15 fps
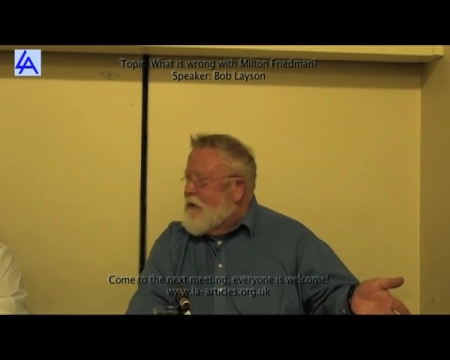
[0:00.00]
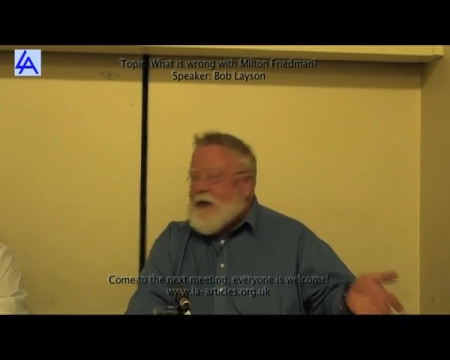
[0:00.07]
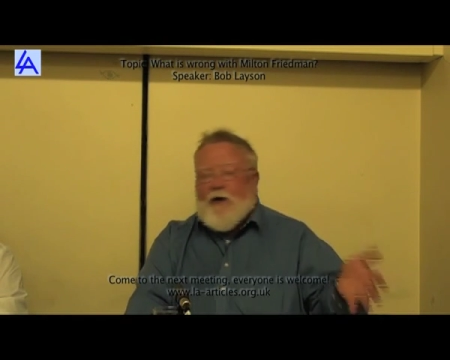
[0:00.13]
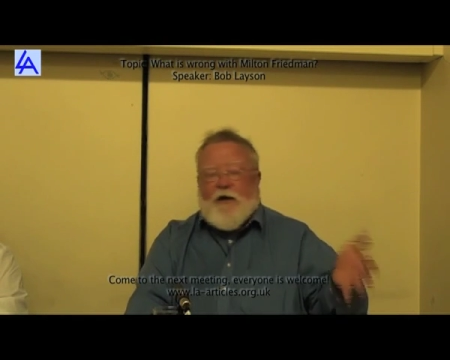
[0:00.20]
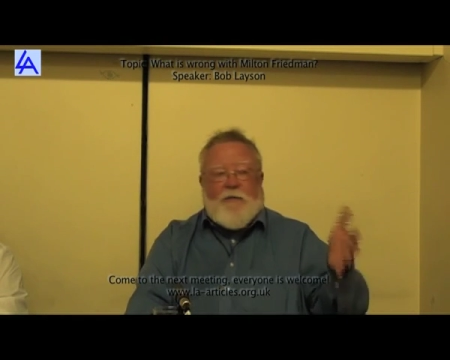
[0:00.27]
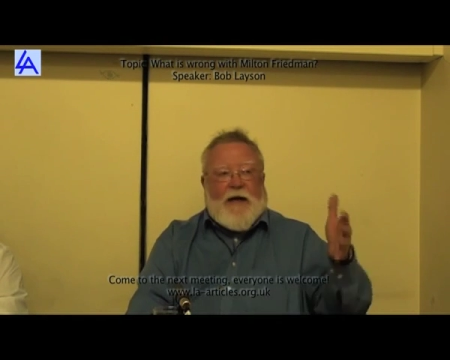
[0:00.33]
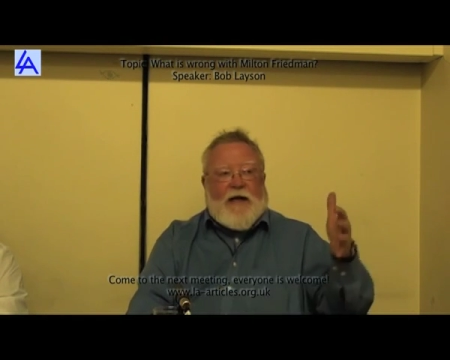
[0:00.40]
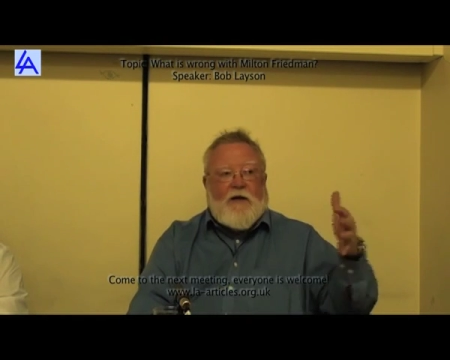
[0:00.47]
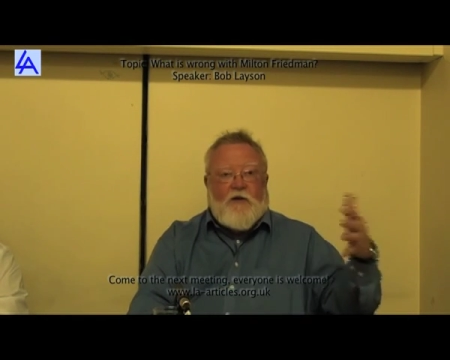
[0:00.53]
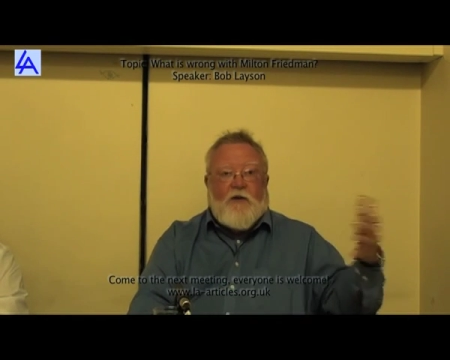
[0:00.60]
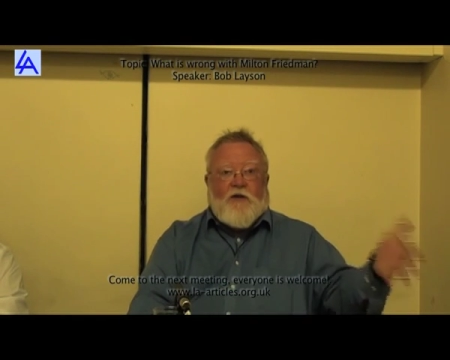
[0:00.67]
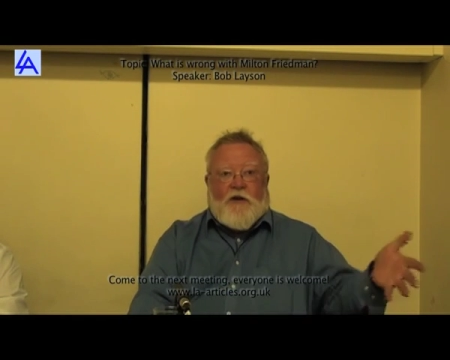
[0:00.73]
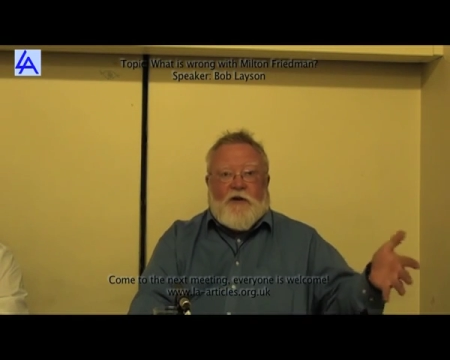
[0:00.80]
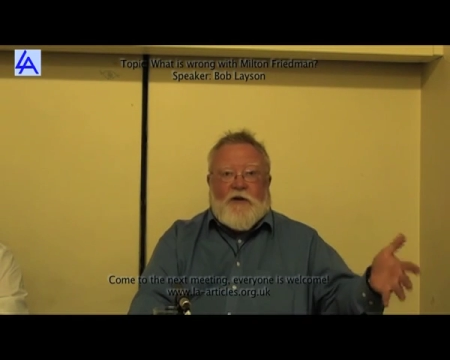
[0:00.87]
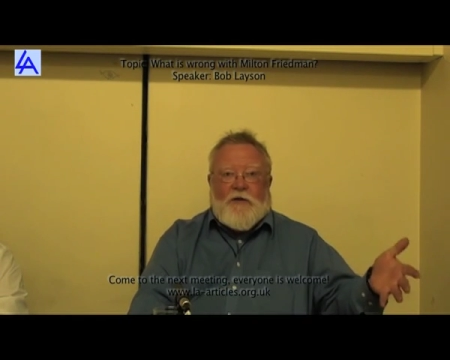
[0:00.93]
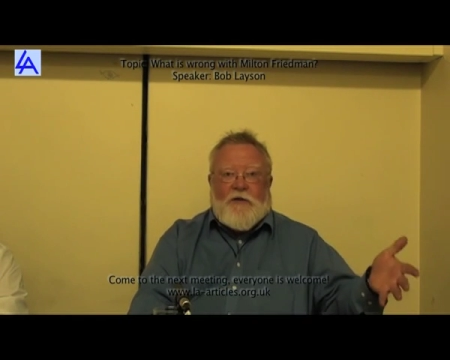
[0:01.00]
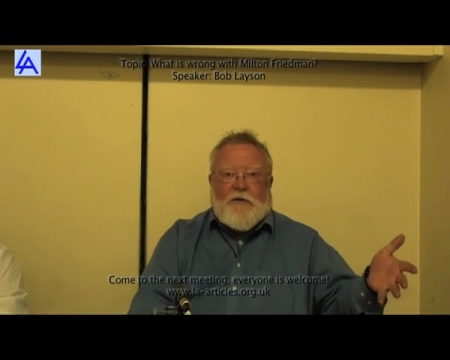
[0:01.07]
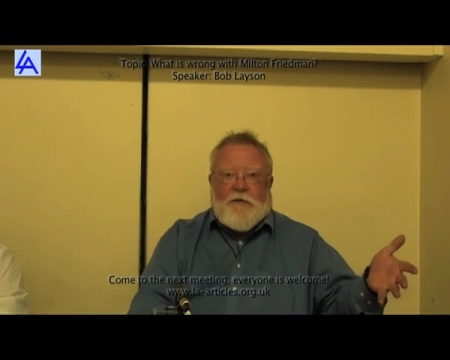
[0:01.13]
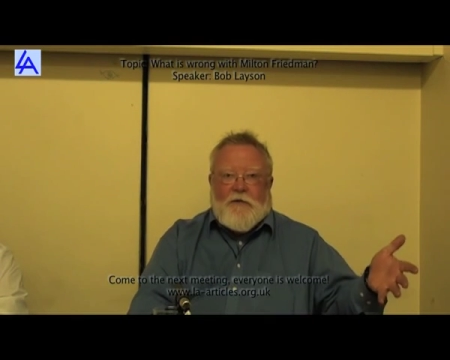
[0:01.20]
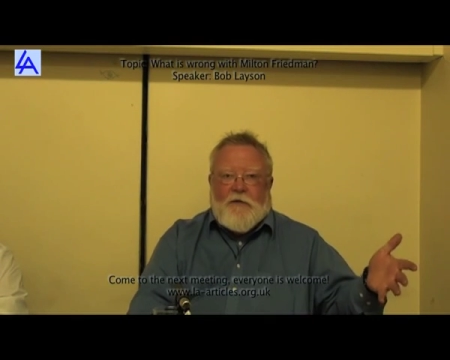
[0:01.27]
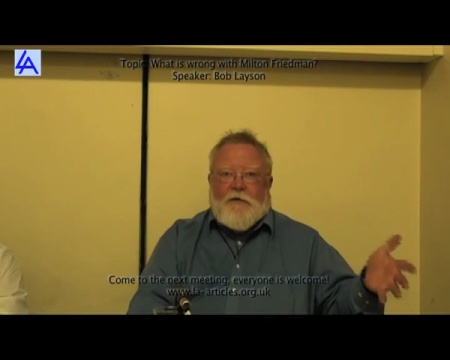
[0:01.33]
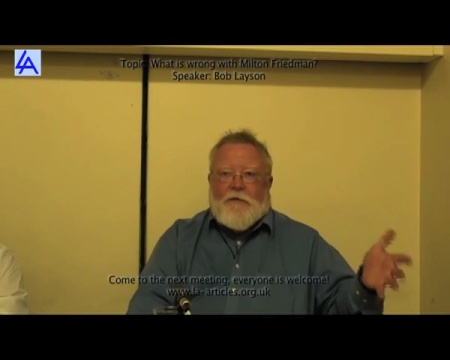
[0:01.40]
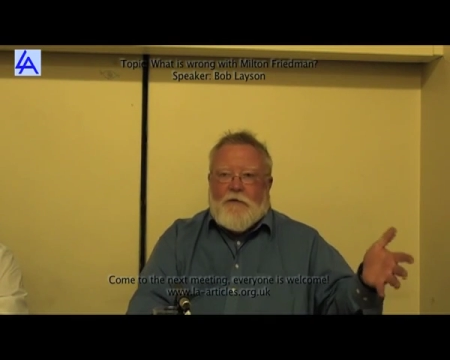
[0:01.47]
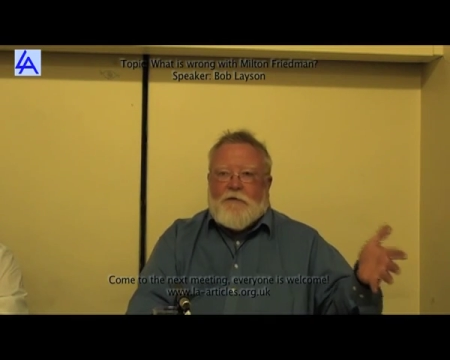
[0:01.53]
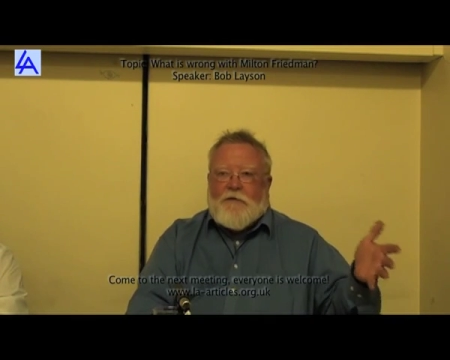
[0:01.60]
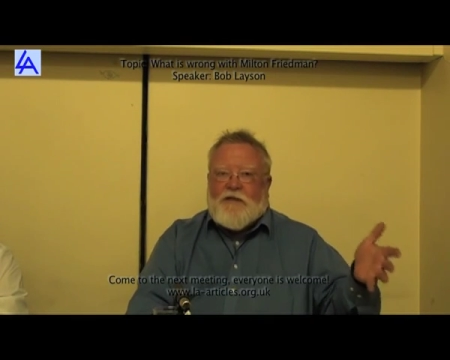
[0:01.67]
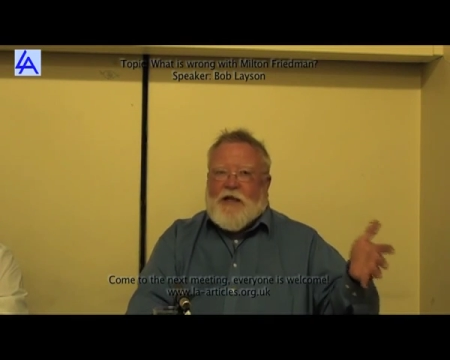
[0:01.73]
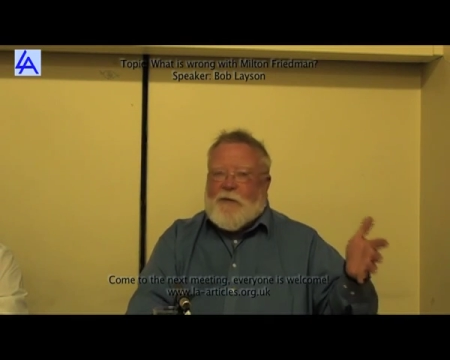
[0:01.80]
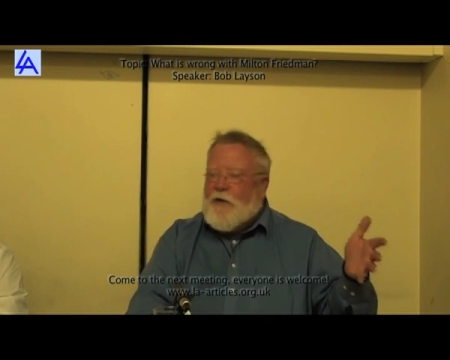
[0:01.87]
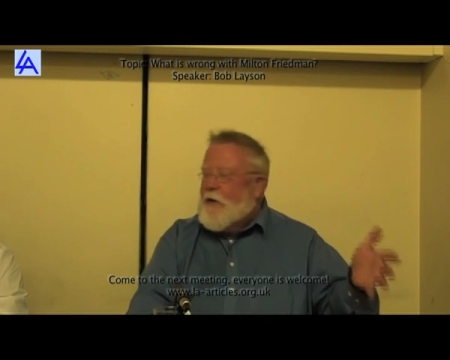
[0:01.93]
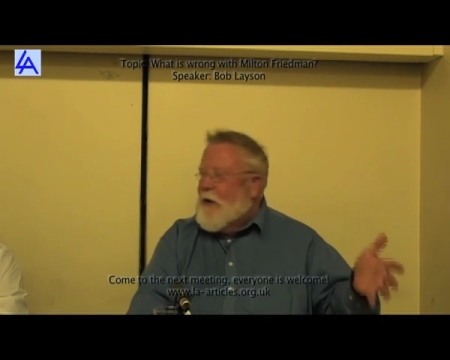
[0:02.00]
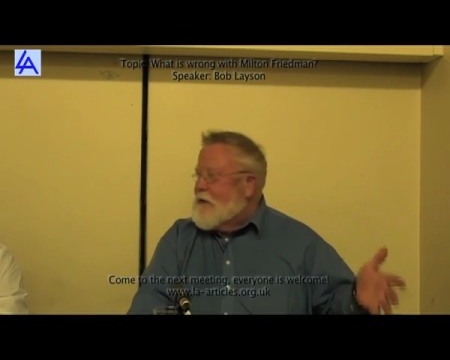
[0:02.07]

Now, it may look to someone who